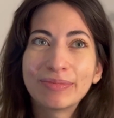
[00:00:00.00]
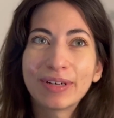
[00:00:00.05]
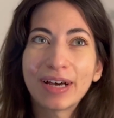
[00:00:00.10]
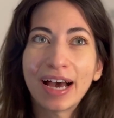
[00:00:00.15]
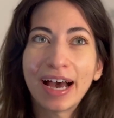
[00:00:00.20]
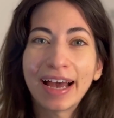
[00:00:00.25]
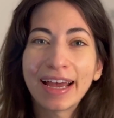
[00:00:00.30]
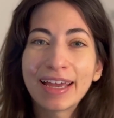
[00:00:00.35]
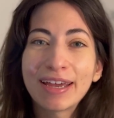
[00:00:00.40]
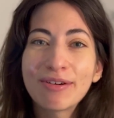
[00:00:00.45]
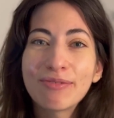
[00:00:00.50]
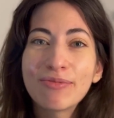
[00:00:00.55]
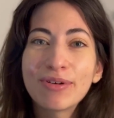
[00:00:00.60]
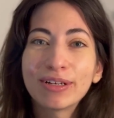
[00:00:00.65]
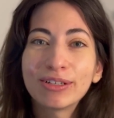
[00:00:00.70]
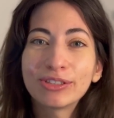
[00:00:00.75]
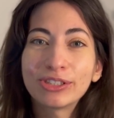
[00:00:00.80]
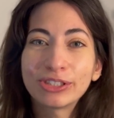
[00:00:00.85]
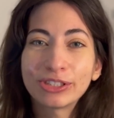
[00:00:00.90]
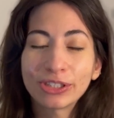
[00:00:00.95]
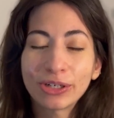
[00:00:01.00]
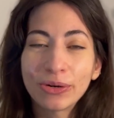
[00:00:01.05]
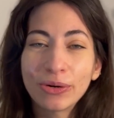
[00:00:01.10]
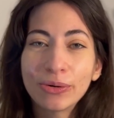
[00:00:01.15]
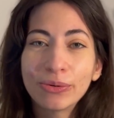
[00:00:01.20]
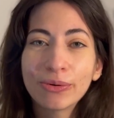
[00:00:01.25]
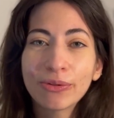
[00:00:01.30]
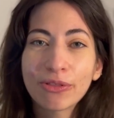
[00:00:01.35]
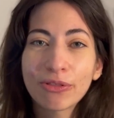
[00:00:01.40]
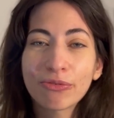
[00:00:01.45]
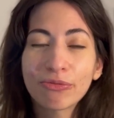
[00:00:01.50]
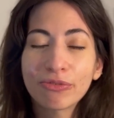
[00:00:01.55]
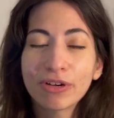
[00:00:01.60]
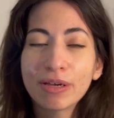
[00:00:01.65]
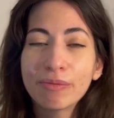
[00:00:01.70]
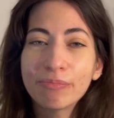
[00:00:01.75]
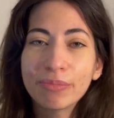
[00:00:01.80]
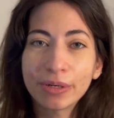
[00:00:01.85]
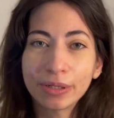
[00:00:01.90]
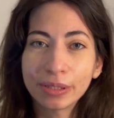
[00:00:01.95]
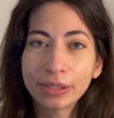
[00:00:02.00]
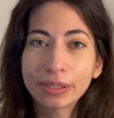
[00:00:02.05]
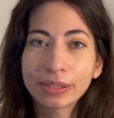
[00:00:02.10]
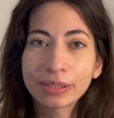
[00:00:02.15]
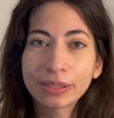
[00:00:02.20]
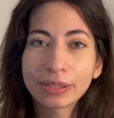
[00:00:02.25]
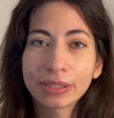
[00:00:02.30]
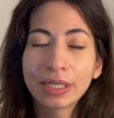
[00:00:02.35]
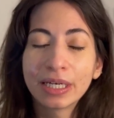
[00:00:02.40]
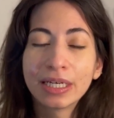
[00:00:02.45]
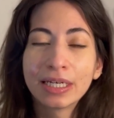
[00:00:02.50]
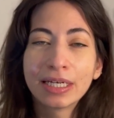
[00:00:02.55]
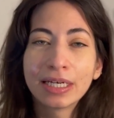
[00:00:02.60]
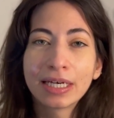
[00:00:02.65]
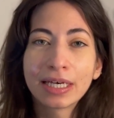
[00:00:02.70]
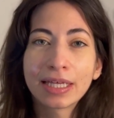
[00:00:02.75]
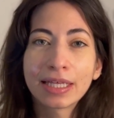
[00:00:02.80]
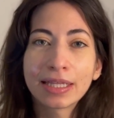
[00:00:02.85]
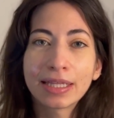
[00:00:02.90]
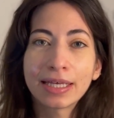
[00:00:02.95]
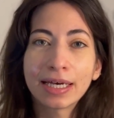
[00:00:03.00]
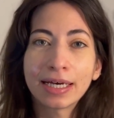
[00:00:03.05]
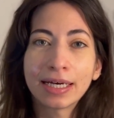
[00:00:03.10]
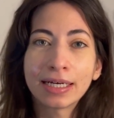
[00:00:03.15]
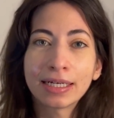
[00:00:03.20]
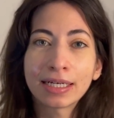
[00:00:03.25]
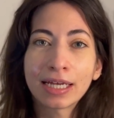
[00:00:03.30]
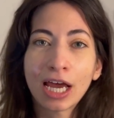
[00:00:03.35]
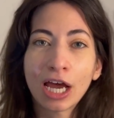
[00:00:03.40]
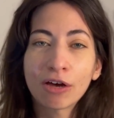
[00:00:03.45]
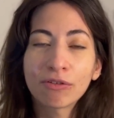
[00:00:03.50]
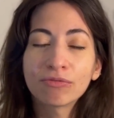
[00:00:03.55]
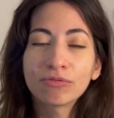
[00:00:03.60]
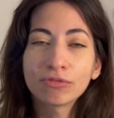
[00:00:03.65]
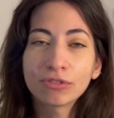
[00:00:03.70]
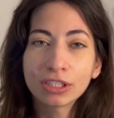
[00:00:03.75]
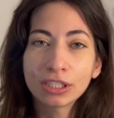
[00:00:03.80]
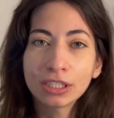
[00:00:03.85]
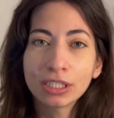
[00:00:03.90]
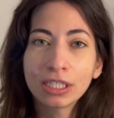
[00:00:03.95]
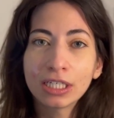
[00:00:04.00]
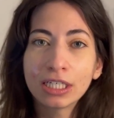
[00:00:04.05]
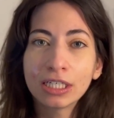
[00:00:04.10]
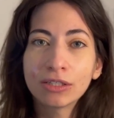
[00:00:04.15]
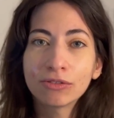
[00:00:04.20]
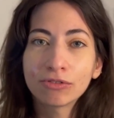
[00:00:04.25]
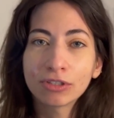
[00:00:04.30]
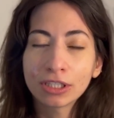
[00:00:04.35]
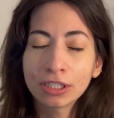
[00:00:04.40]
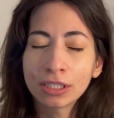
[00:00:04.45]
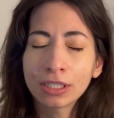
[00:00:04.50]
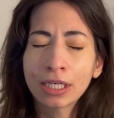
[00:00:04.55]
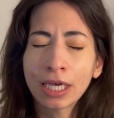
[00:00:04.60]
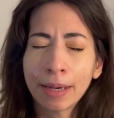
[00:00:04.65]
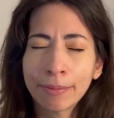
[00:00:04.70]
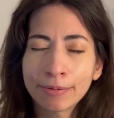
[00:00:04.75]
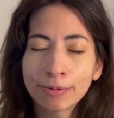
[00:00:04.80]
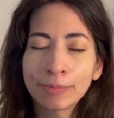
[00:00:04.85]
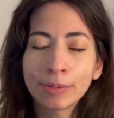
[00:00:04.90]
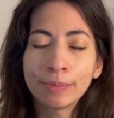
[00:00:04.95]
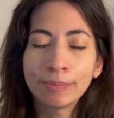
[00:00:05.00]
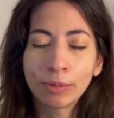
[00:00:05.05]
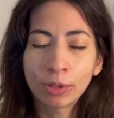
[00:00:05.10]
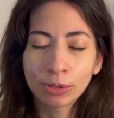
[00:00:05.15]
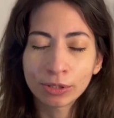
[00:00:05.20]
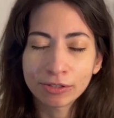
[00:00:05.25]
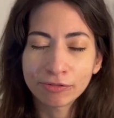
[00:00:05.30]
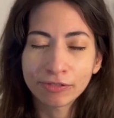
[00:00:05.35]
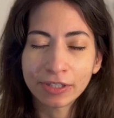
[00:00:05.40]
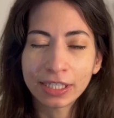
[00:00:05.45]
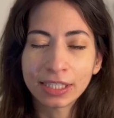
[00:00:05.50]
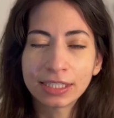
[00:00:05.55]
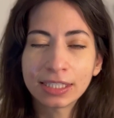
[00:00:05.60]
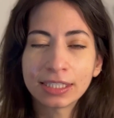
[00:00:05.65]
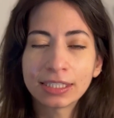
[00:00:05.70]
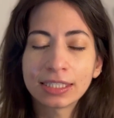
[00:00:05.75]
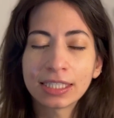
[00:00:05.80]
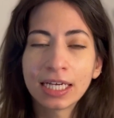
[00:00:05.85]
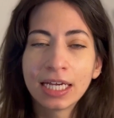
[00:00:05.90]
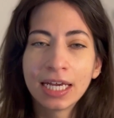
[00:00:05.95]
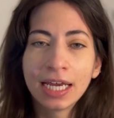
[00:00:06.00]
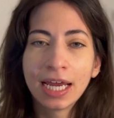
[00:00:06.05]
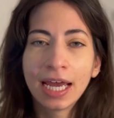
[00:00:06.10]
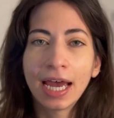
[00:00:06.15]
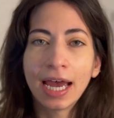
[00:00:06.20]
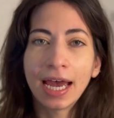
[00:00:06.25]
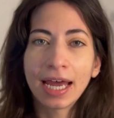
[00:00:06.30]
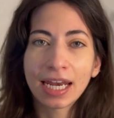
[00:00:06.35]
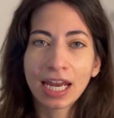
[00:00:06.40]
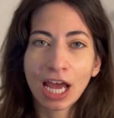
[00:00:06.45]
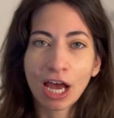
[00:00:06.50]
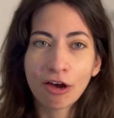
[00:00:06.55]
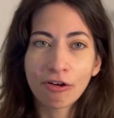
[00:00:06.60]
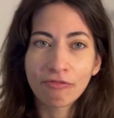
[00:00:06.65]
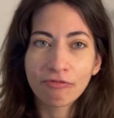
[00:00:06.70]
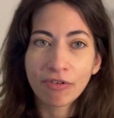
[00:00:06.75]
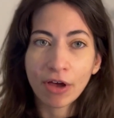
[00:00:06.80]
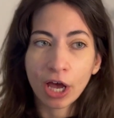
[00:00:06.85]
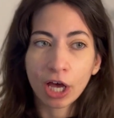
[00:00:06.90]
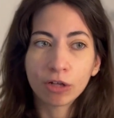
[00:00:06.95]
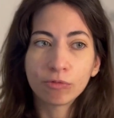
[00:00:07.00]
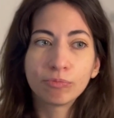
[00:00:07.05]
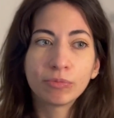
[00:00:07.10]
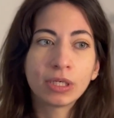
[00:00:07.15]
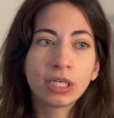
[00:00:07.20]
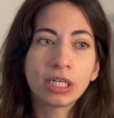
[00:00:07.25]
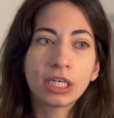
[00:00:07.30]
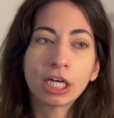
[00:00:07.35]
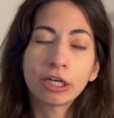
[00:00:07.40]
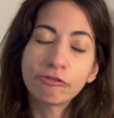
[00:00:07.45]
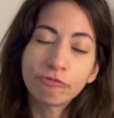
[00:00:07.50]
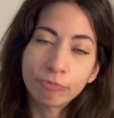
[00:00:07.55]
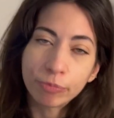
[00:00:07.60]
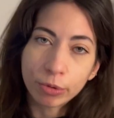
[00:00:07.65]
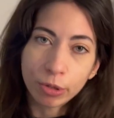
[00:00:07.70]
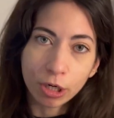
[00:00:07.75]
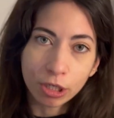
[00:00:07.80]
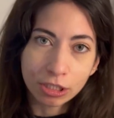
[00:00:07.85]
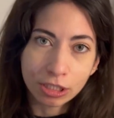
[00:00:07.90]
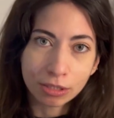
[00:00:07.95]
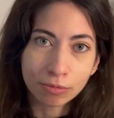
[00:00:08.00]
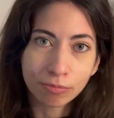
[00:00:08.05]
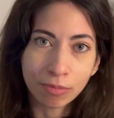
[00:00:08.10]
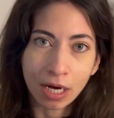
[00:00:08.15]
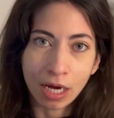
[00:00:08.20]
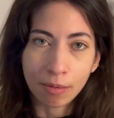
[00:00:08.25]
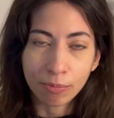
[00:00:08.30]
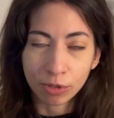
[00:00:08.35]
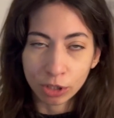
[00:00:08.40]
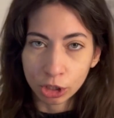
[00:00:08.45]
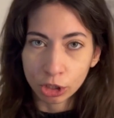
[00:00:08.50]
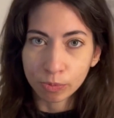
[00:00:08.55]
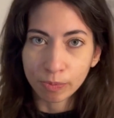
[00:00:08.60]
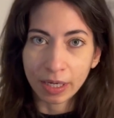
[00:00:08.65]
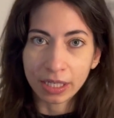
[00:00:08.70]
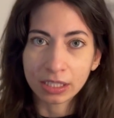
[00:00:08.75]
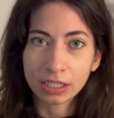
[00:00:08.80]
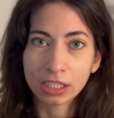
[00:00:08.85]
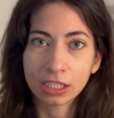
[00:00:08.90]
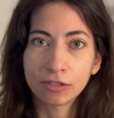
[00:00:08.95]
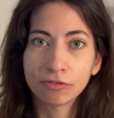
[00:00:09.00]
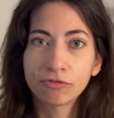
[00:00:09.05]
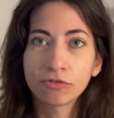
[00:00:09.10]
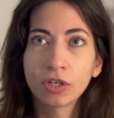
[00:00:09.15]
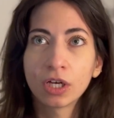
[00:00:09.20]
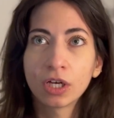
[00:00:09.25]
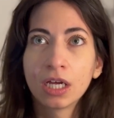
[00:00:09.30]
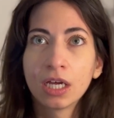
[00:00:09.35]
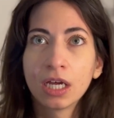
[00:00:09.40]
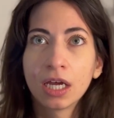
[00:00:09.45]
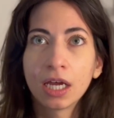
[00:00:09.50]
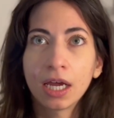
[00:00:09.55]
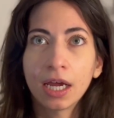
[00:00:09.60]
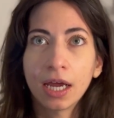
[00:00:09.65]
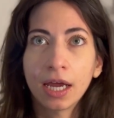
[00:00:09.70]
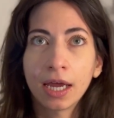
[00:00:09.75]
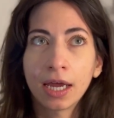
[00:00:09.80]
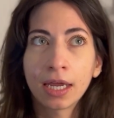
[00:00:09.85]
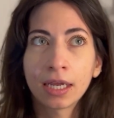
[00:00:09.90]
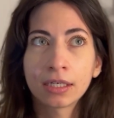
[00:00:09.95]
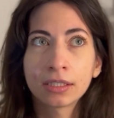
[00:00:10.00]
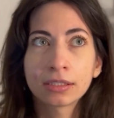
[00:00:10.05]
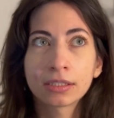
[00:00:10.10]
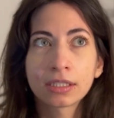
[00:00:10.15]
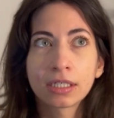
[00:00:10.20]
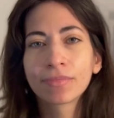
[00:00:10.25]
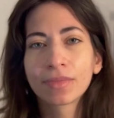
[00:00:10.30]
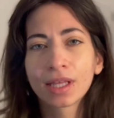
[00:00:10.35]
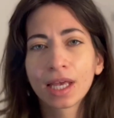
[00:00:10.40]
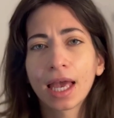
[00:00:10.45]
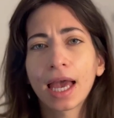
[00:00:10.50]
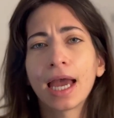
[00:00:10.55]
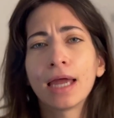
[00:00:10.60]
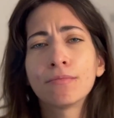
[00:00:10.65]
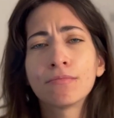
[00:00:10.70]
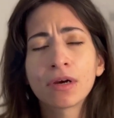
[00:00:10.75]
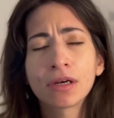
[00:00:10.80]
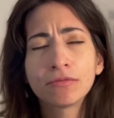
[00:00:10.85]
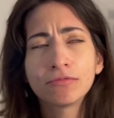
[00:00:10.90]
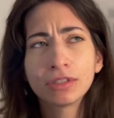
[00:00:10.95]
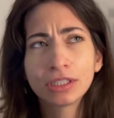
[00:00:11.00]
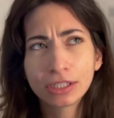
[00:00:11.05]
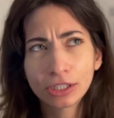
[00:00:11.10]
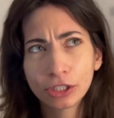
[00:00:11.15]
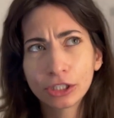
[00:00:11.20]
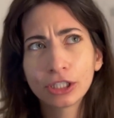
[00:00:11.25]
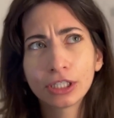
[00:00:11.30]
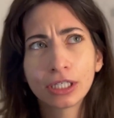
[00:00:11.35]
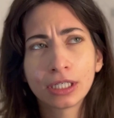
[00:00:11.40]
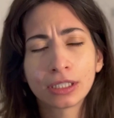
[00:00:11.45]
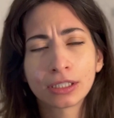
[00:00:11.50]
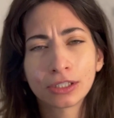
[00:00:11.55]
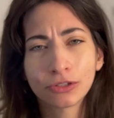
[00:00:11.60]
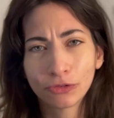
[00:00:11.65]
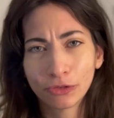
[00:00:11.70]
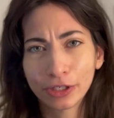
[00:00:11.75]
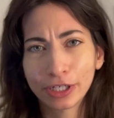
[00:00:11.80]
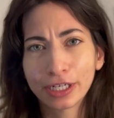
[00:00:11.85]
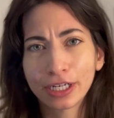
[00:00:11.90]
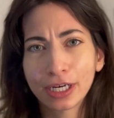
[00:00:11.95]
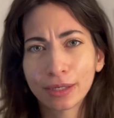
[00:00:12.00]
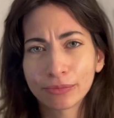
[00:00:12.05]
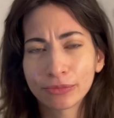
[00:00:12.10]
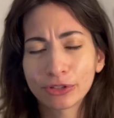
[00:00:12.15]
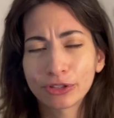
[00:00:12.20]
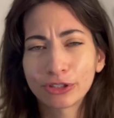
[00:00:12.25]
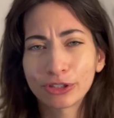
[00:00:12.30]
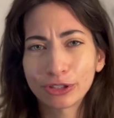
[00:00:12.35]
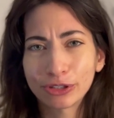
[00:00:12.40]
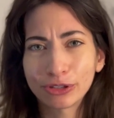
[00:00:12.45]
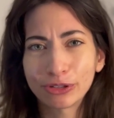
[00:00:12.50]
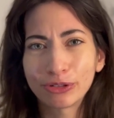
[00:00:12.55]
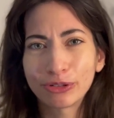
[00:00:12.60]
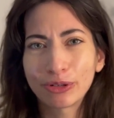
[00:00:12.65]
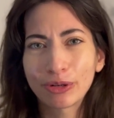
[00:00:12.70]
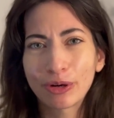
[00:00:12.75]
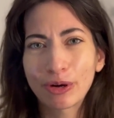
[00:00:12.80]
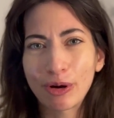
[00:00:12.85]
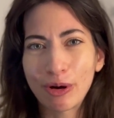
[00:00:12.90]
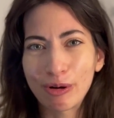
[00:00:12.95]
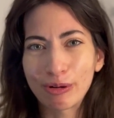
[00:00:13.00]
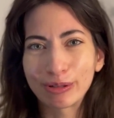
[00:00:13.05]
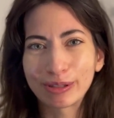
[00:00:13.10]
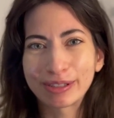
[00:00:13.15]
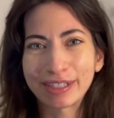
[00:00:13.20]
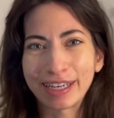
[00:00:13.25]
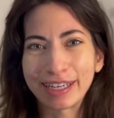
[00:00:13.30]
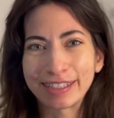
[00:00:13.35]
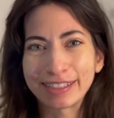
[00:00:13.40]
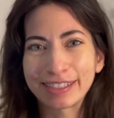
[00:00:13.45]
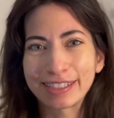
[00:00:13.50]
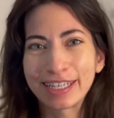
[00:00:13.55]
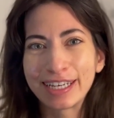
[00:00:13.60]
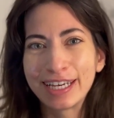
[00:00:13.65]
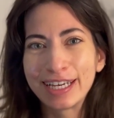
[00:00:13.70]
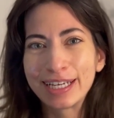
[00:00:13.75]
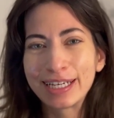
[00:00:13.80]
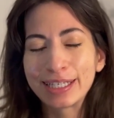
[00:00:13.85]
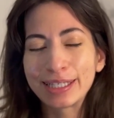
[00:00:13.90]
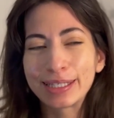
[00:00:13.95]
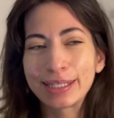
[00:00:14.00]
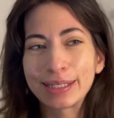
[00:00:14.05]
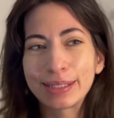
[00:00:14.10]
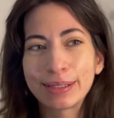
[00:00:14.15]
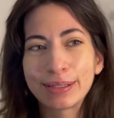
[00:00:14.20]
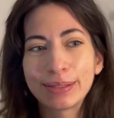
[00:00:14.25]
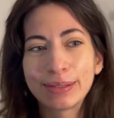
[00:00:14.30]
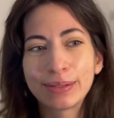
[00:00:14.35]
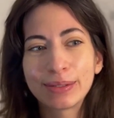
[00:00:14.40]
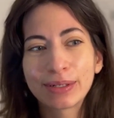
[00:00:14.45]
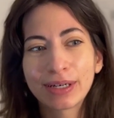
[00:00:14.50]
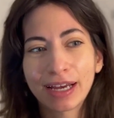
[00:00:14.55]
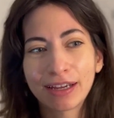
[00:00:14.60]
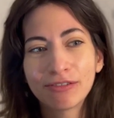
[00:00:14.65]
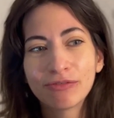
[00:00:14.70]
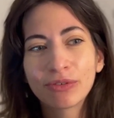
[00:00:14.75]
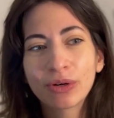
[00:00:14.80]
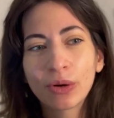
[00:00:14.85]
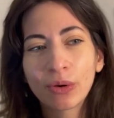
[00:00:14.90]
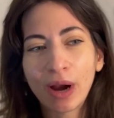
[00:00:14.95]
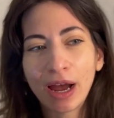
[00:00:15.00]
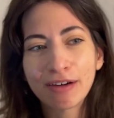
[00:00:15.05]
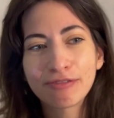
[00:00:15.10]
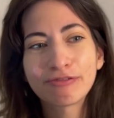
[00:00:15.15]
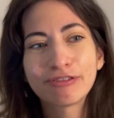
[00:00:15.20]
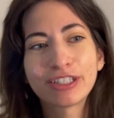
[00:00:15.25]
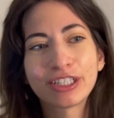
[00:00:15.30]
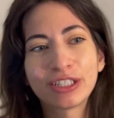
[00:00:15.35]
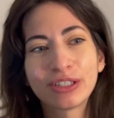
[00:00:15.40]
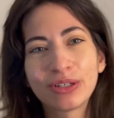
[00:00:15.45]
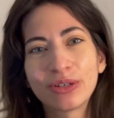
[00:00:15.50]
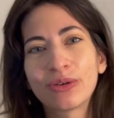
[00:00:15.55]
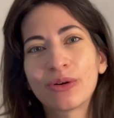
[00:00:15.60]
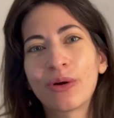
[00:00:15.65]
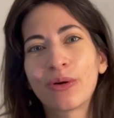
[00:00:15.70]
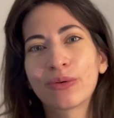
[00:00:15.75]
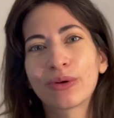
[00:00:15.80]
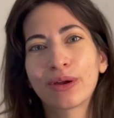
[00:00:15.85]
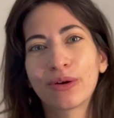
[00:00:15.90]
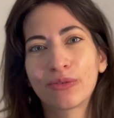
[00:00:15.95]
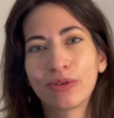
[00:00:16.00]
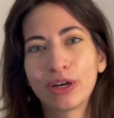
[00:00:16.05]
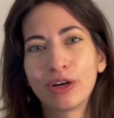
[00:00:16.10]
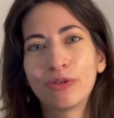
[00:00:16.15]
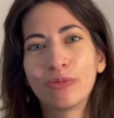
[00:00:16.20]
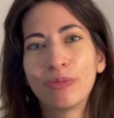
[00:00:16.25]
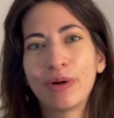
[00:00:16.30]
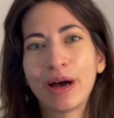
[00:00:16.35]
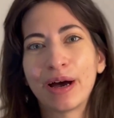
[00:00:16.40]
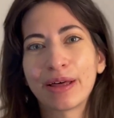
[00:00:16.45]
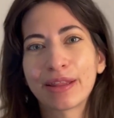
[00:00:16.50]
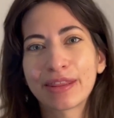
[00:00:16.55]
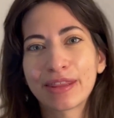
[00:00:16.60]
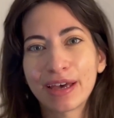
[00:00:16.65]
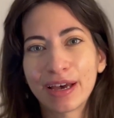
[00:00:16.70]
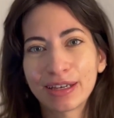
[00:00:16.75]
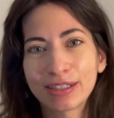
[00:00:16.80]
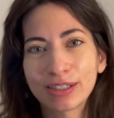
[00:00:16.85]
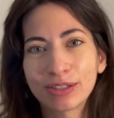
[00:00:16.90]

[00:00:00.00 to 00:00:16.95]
will show 3 books that have really, really kept me motivated and have helped me kind of broaden my perspective and my resilience when it comes to goals and to kind of crafting your own career path as a